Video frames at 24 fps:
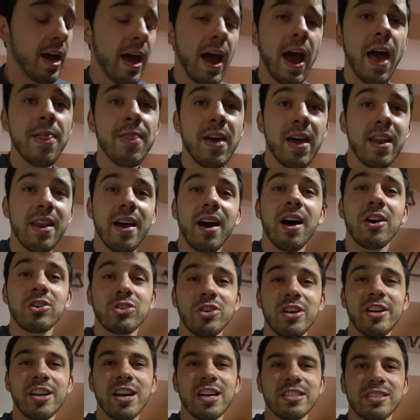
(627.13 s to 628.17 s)
And then I'll show
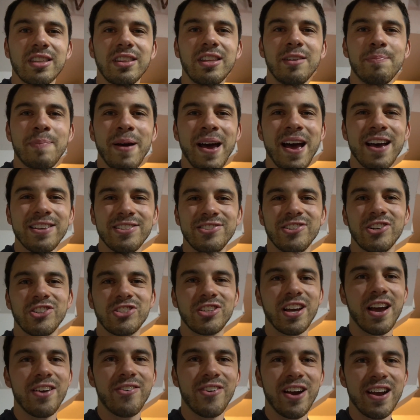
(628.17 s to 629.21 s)
you guys the passenger
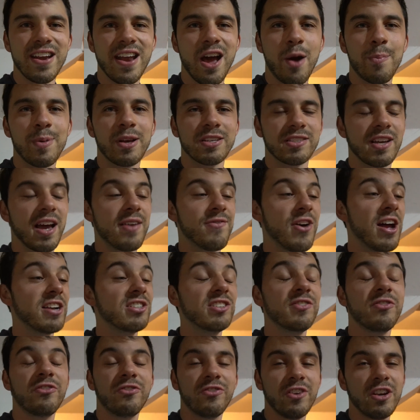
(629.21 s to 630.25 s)
side right now because I've actually
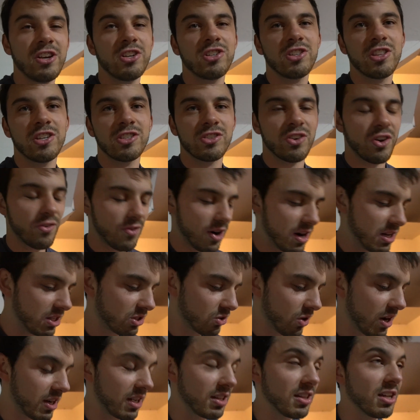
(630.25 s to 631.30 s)
finished this already, so
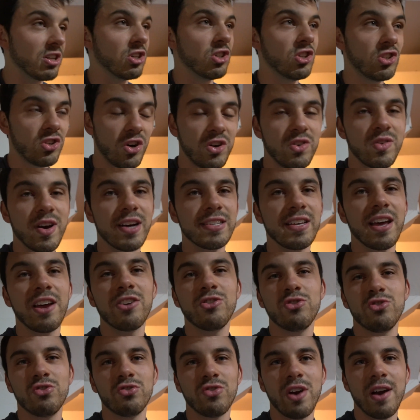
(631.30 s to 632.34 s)
I can then show you guys how to do
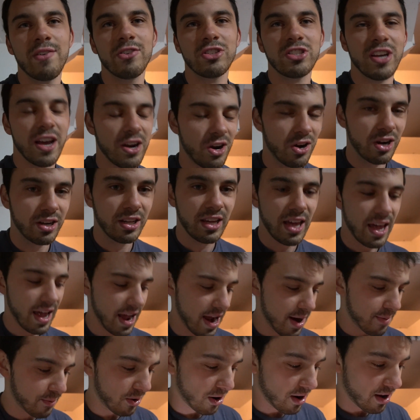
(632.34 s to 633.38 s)
the driver's side on
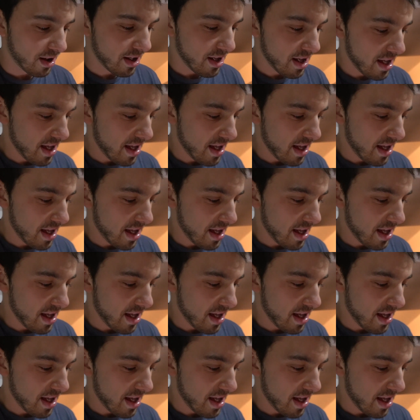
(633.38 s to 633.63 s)
camera.